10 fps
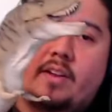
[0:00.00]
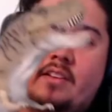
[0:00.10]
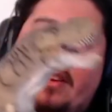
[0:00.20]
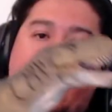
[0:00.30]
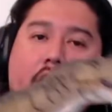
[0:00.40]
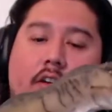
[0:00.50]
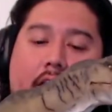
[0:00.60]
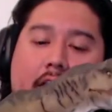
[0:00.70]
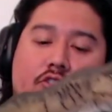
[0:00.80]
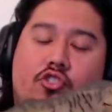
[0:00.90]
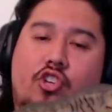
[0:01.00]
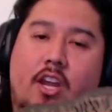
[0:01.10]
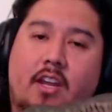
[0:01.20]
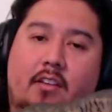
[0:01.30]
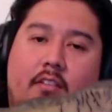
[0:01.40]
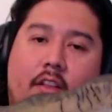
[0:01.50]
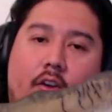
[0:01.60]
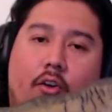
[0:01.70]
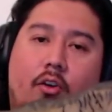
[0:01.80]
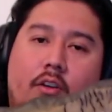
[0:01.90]
down and shake its
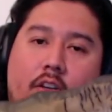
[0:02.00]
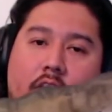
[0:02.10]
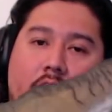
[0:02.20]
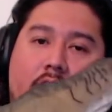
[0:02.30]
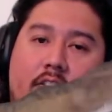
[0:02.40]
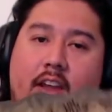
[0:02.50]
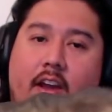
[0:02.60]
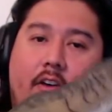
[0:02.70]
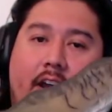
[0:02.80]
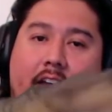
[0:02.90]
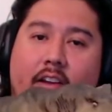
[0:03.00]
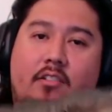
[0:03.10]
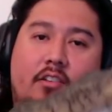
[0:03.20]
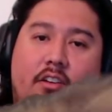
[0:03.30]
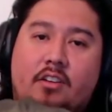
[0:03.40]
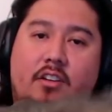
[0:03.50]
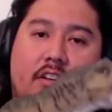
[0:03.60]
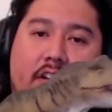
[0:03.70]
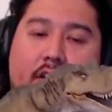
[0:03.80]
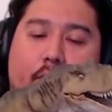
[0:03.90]
little tail, and
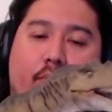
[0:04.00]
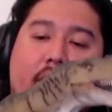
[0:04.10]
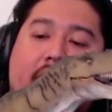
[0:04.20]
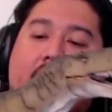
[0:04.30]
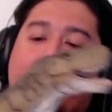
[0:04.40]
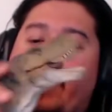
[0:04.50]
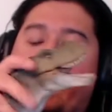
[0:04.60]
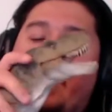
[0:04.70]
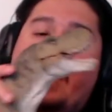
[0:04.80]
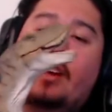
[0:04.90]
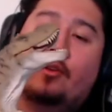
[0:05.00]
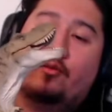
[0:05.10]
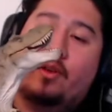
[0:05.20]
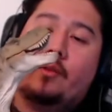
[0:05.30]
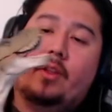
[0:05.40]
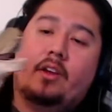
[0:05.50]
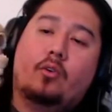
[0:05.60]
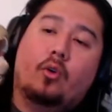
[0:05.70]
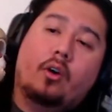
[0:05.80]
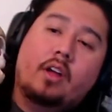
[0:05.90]
it would break out of it. It was really, really
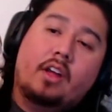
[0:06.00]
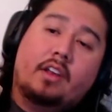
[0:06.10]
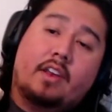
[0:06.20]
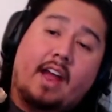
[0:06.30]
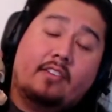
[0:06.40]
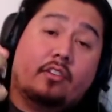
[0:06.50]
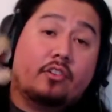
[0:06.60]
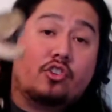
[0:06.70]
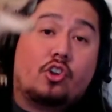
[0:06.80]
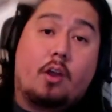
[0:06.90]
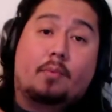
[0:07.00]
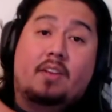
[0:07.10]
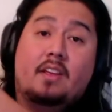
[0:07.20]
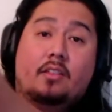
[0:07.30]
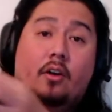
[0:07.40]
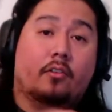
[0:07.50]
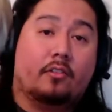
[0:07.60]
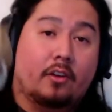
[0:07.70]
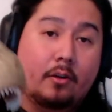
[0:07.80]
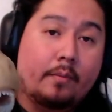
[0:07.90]
cool. Nice sharp teeth
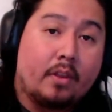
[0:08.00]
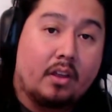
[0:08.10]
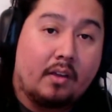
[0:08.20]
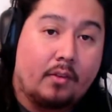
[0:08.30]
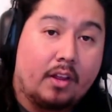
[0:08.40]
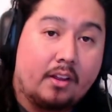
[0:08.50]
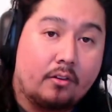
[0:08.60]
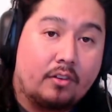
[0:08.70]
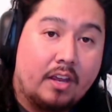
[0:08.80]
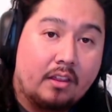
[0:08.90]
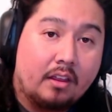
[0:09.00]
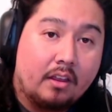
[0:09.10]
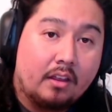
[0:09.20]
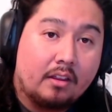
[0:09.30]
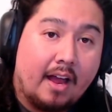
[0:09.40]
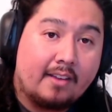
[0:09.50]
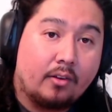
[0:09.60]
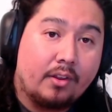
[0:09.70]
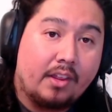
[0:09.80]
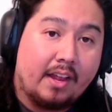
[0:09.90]
also. If you look at those teeth, that's the
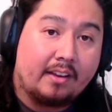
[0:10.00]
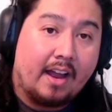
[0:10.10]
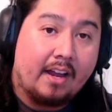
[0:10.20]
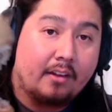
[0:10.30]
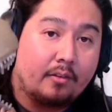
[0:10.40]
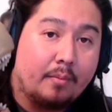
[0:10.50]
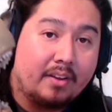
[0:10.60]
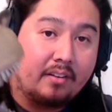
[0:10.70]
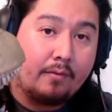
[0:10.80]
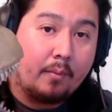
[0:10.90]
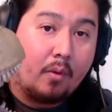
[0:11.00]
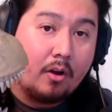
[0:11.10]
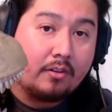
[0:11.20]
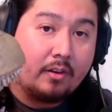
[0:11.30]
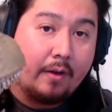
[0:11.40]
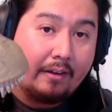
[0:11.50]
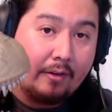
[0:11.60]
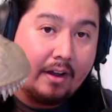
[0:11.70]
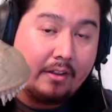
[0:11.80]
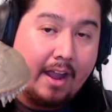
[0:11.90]
only thing that kind of is missing from our T-Rex right
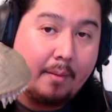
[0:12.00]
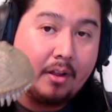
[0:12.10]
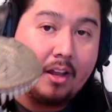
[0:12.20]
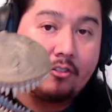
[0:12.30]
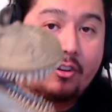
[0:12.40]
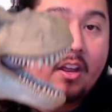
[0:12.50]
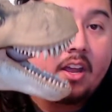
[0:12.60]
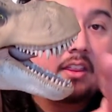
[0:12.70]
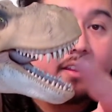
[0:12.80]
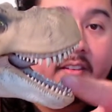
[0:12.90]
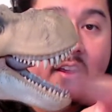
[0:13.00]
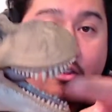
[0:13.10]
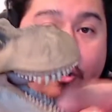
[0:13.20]
now in the Hammond collection. These teeth are